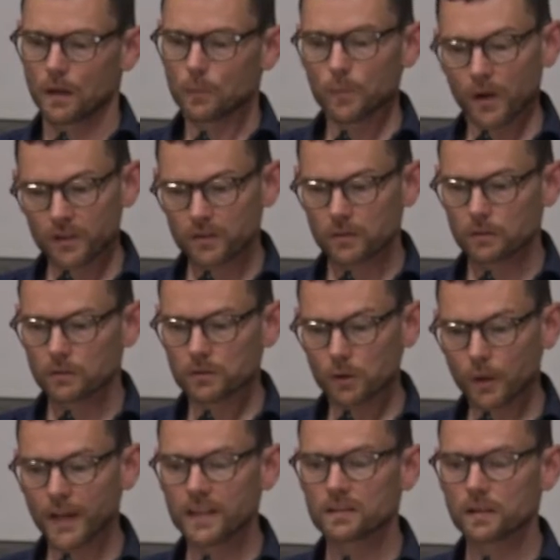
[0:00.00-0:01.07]
But
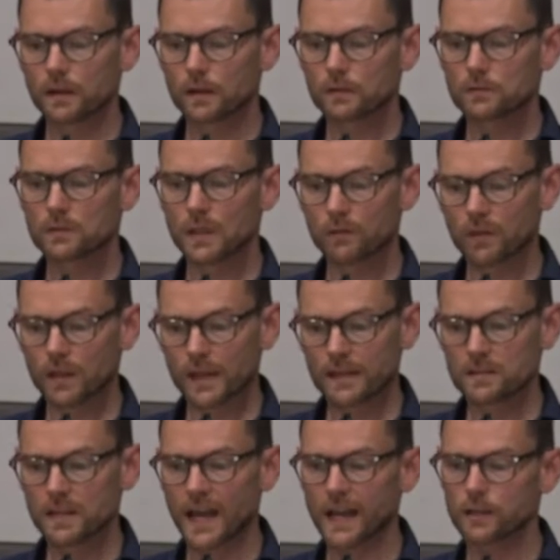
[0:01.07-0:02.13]
Syriza
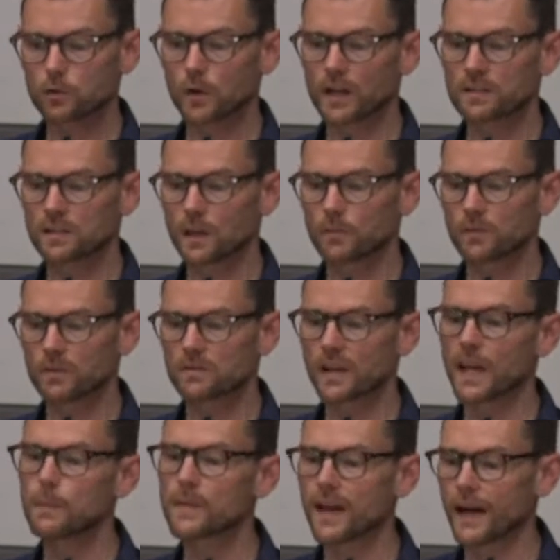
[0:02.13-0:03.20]
nevertheless had to accept the
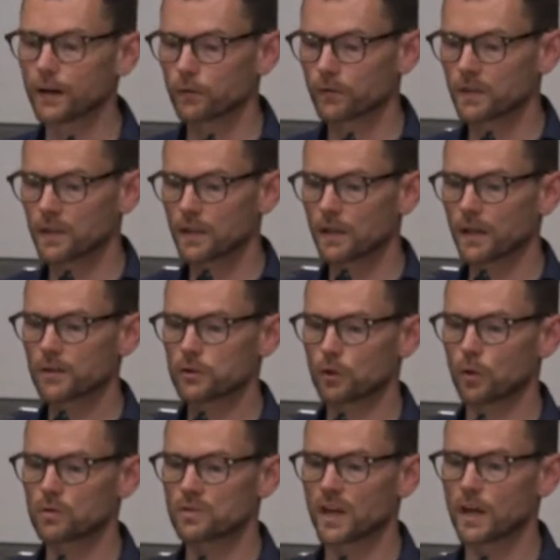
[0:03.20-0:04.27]
same kind of deal a
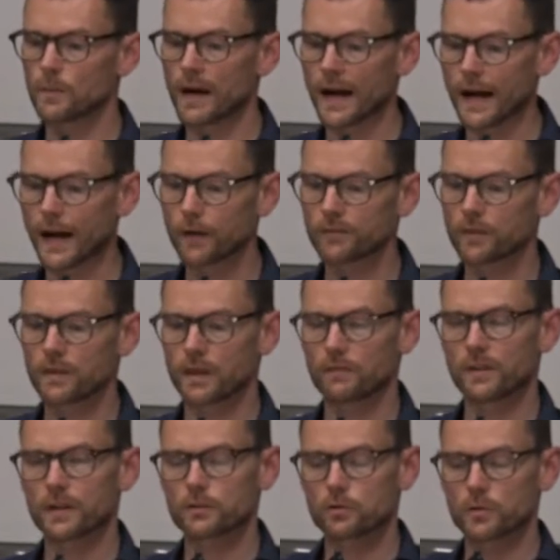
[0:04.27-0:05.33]
short time after their
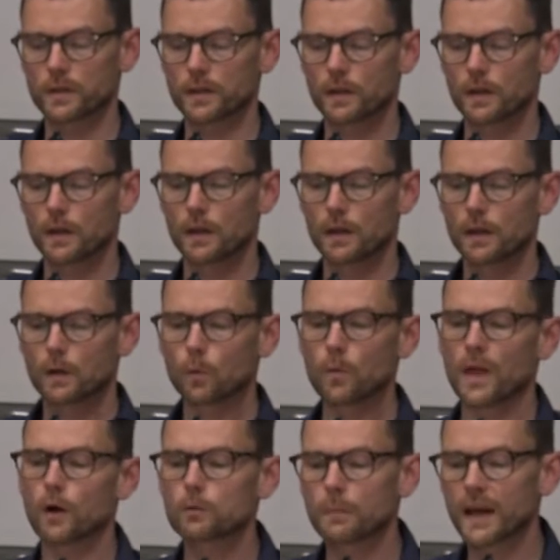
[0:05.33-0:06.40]
victory,
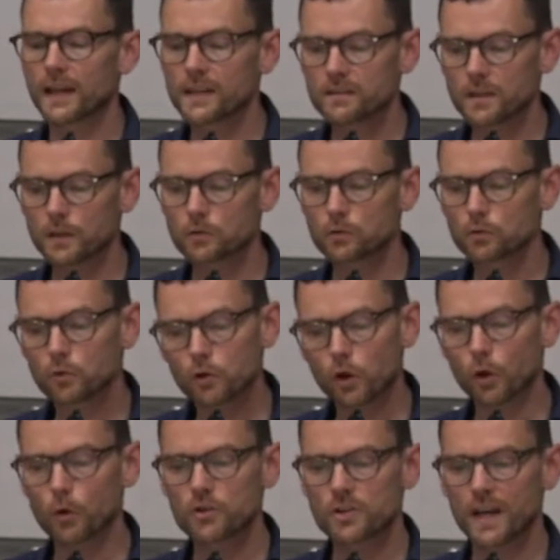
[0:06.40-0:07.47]
without managing to
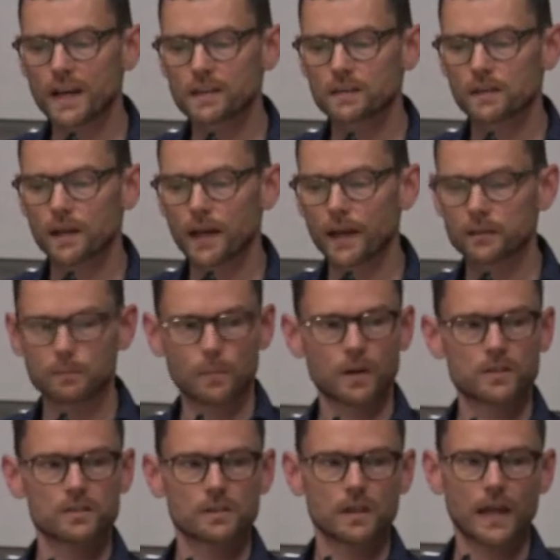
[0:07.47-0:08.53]
negotiate as
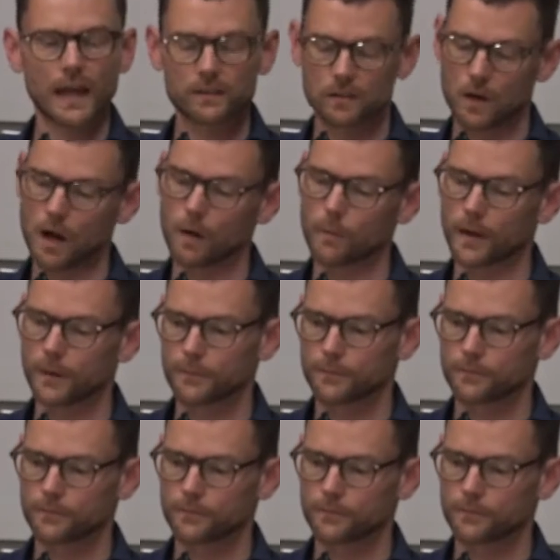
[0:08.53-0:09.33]
much as a comma.